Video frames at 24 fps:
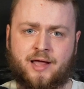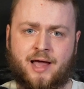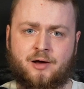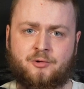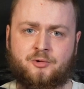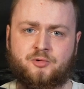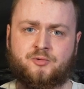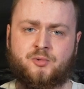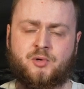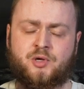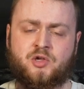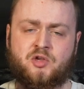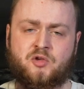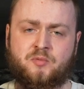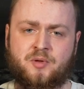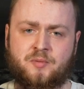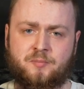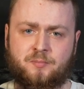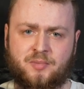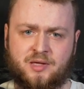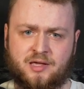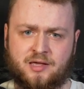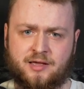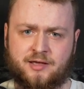How do
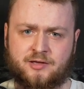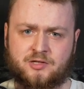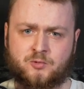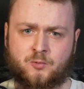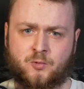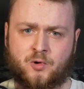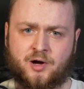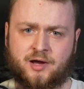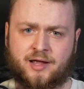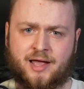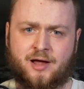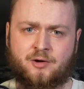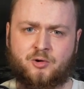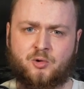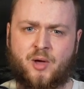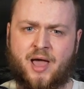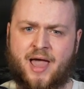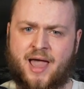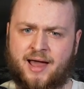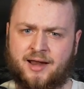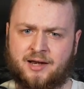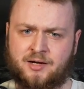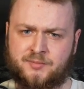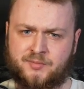human beings work? How do
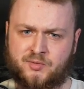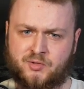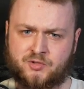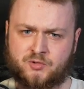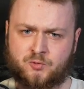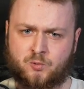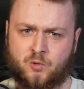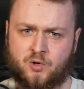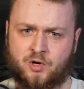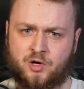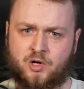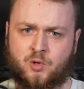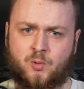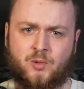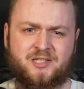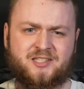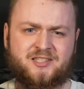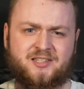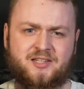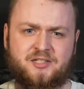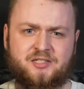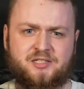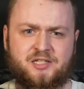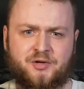animals work?
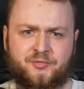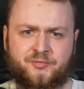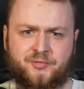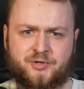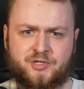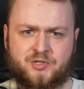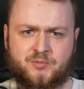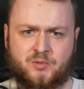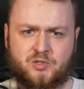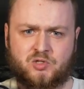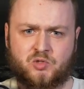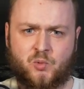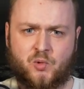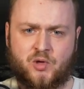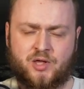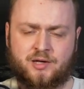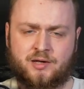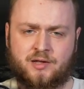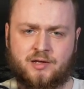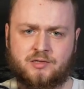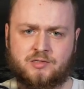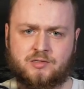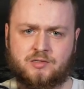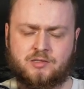What's the difference between
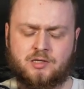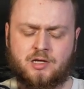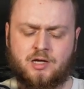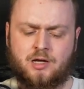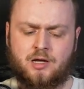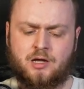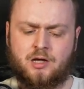us?